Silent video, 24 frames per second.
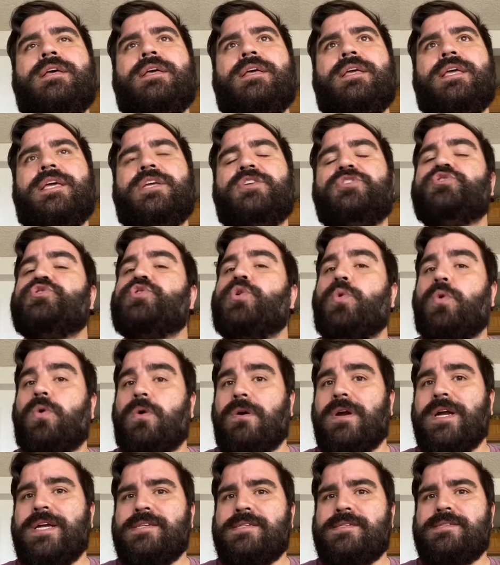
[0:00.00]
in
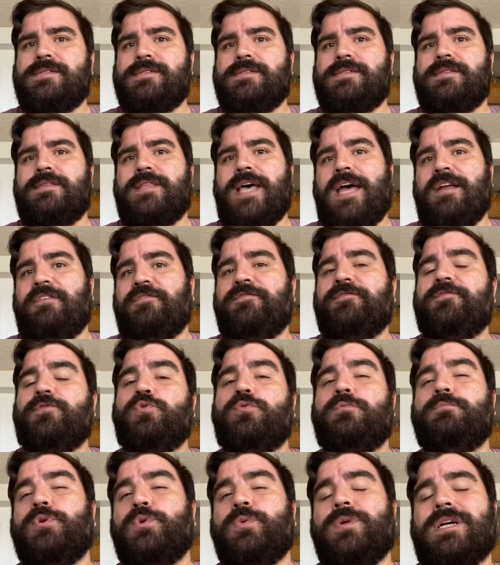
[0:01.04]
Taurus, that full
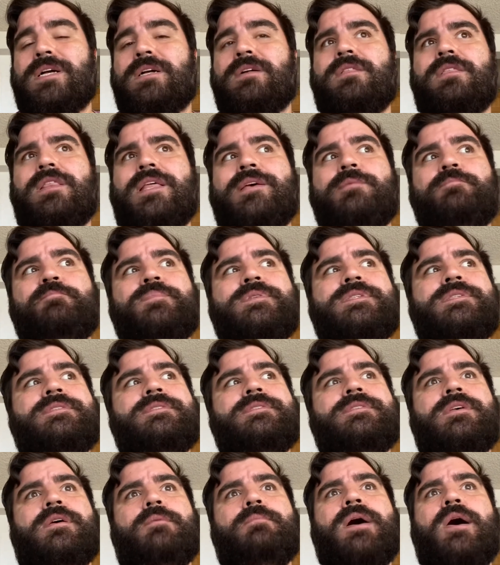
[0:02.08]
moon
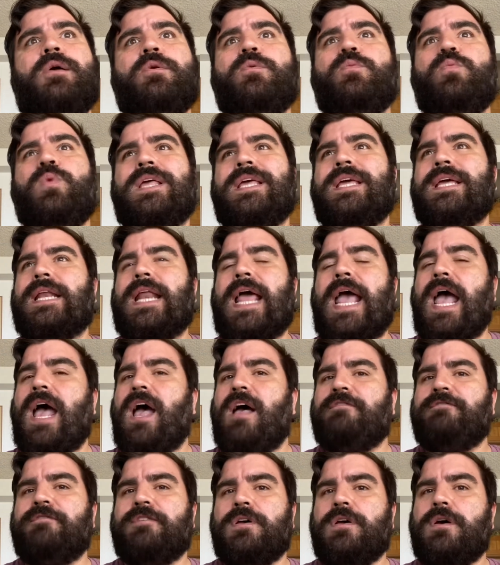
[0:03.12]
eclipse about a week and a
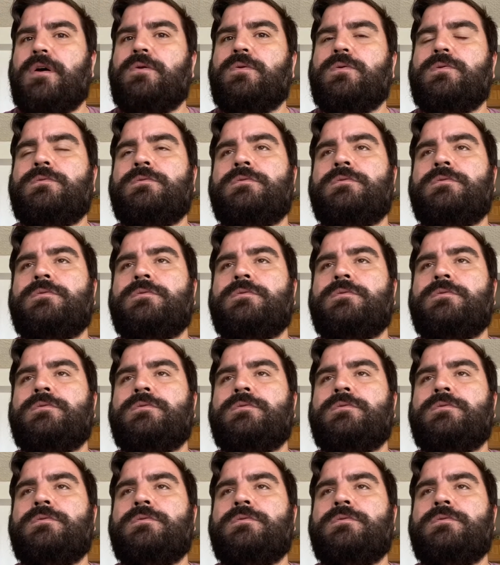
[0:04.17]
half ago,